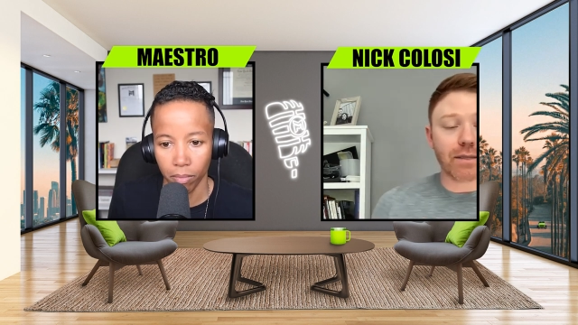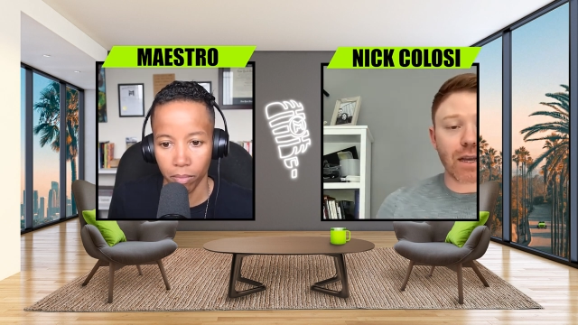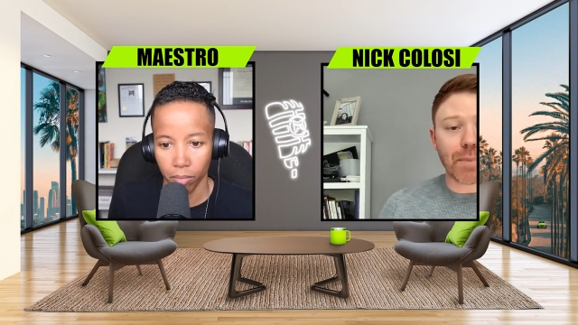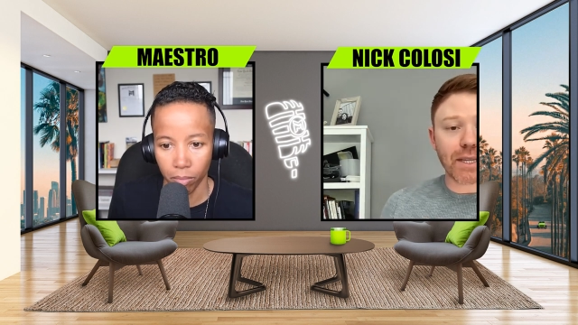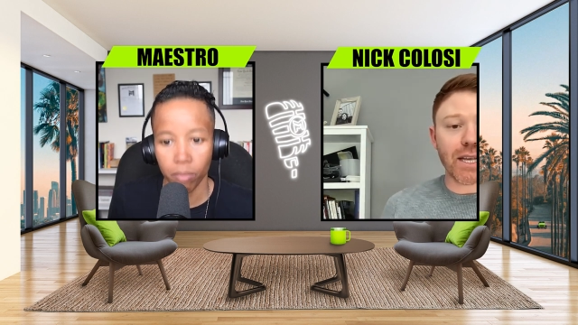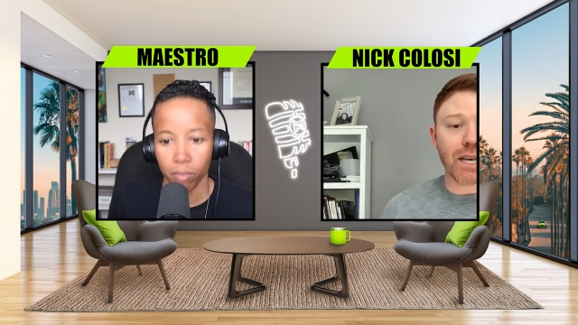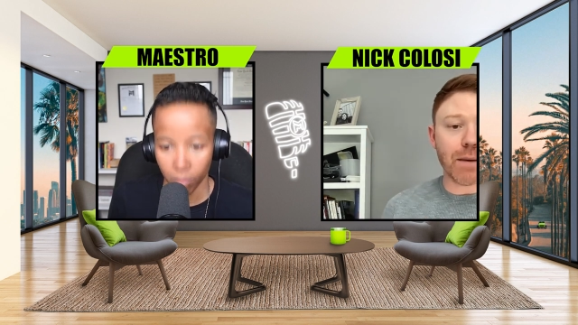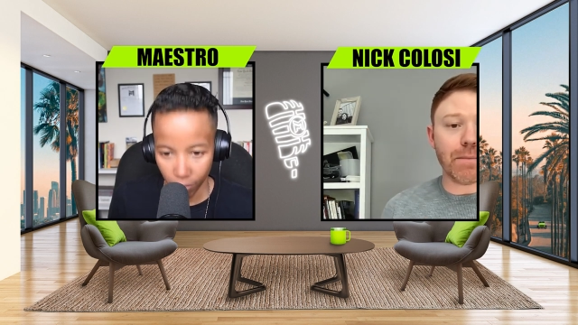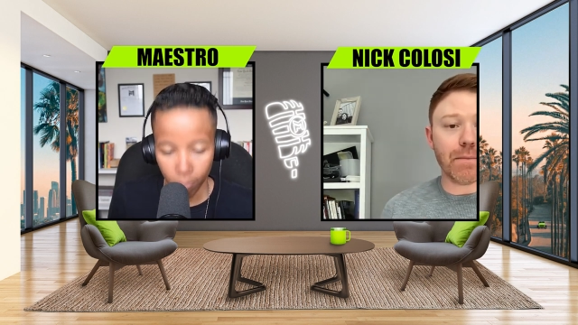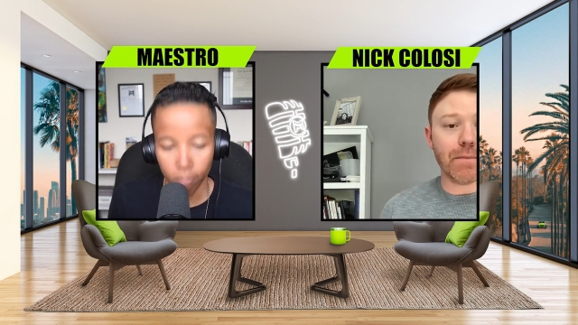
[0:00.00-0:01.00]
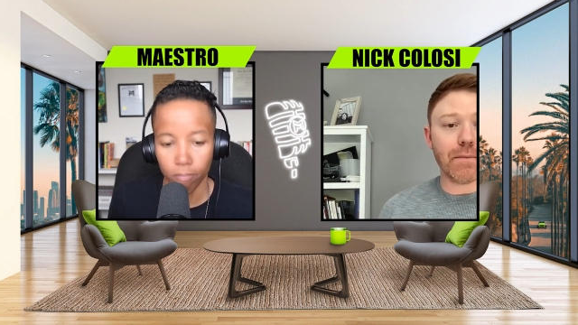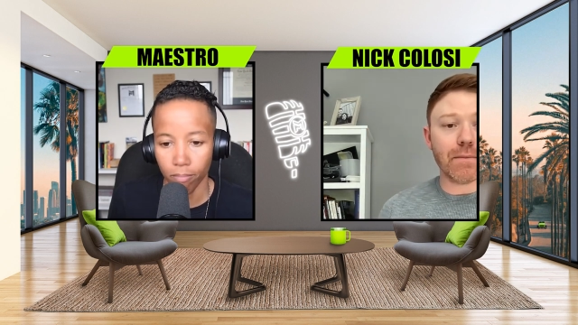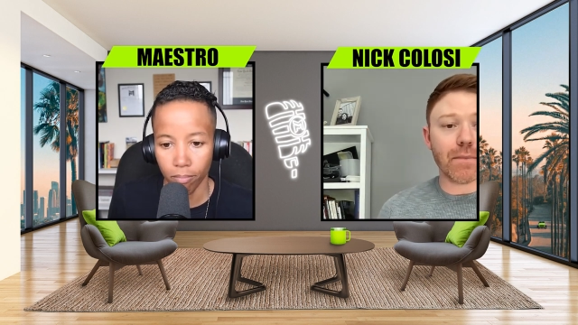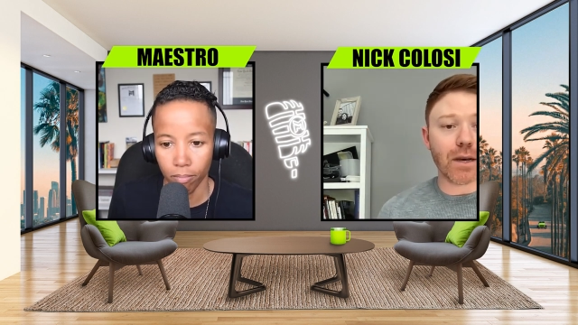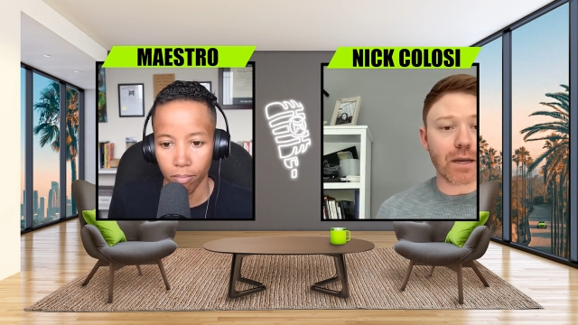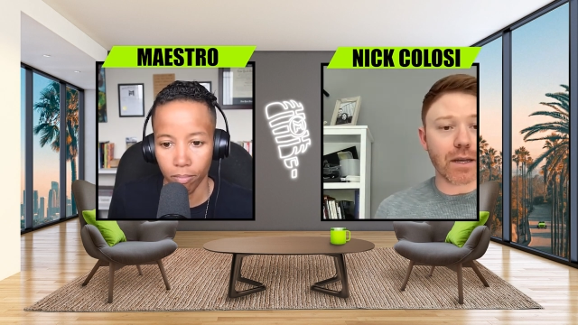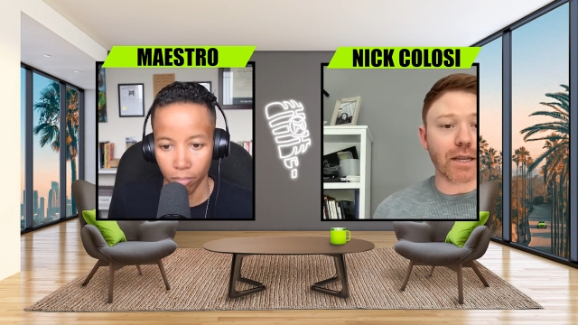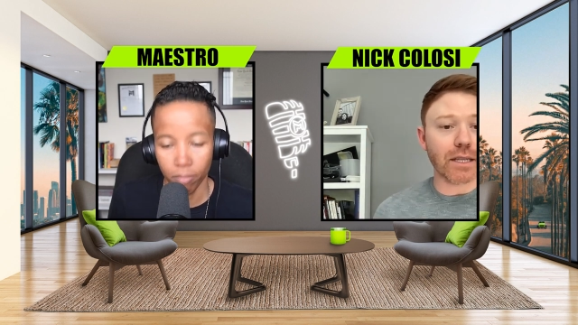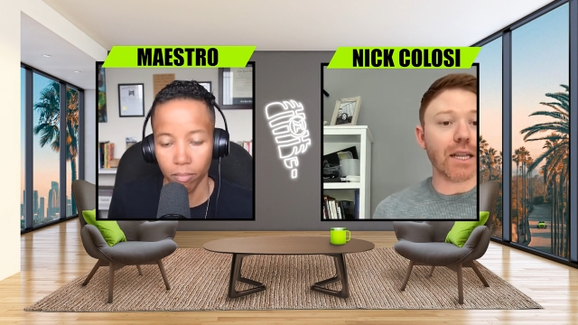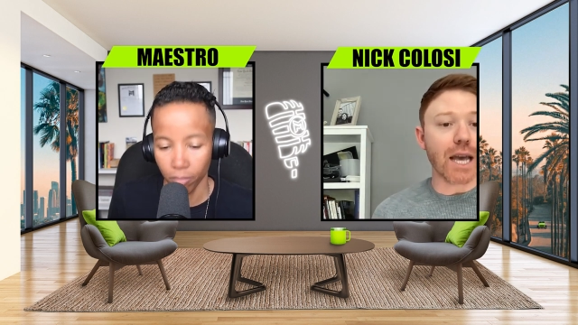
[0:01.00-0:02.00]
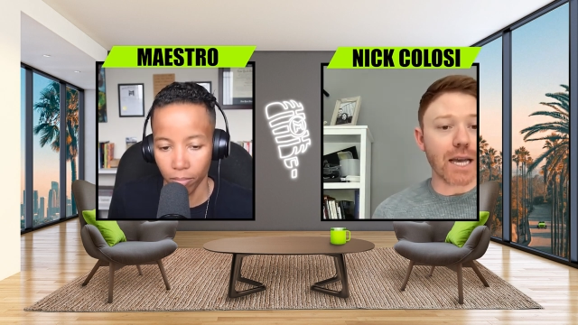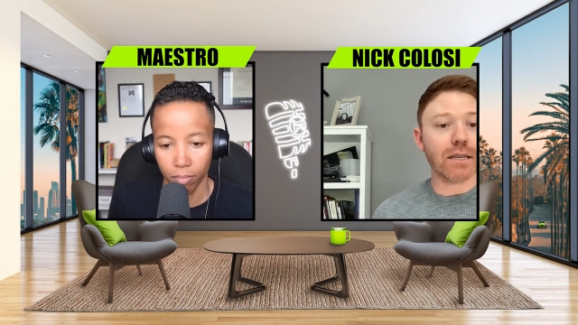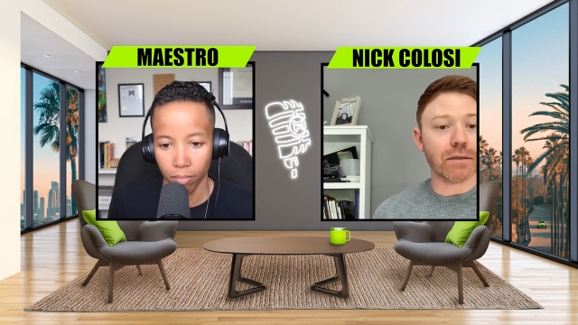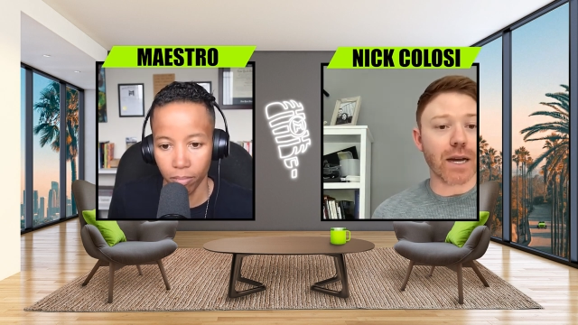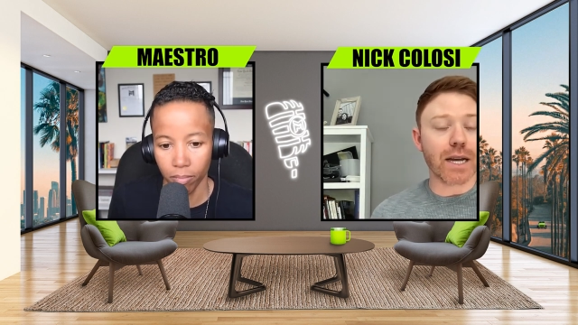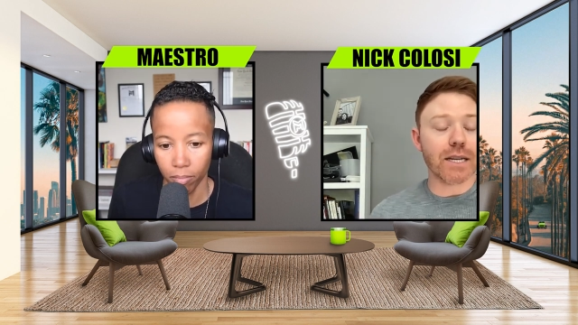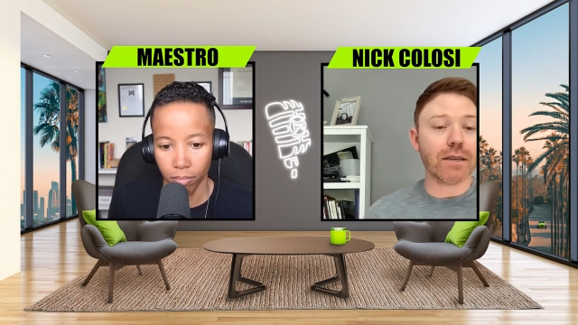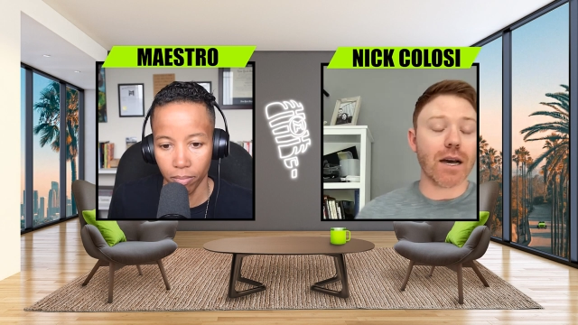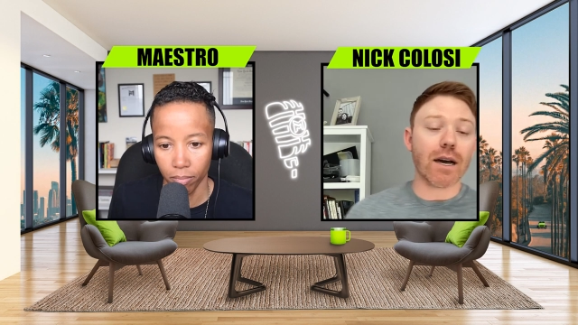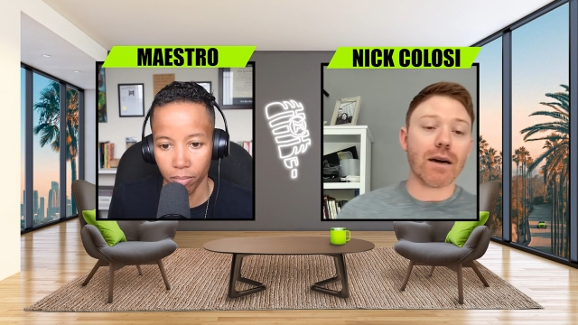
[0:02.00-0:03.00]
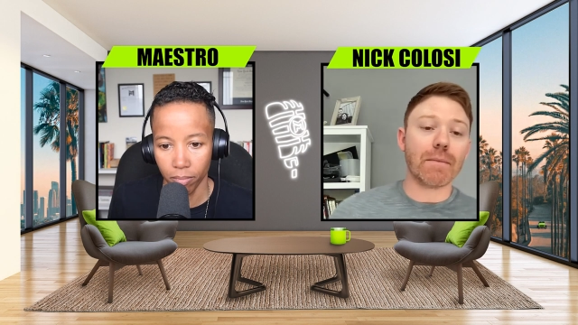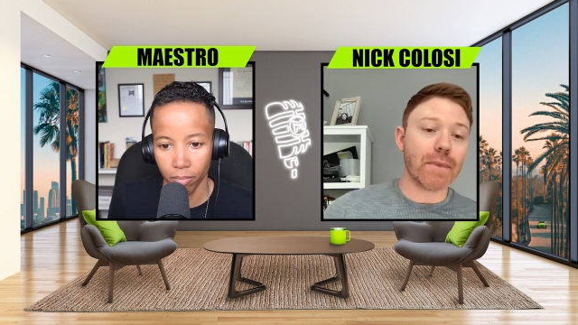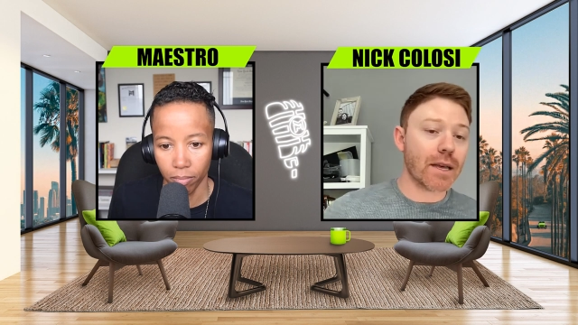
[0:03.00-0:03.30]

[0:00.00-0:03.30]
Speaker 1: up on the hip, uh, on the leg, right? Um,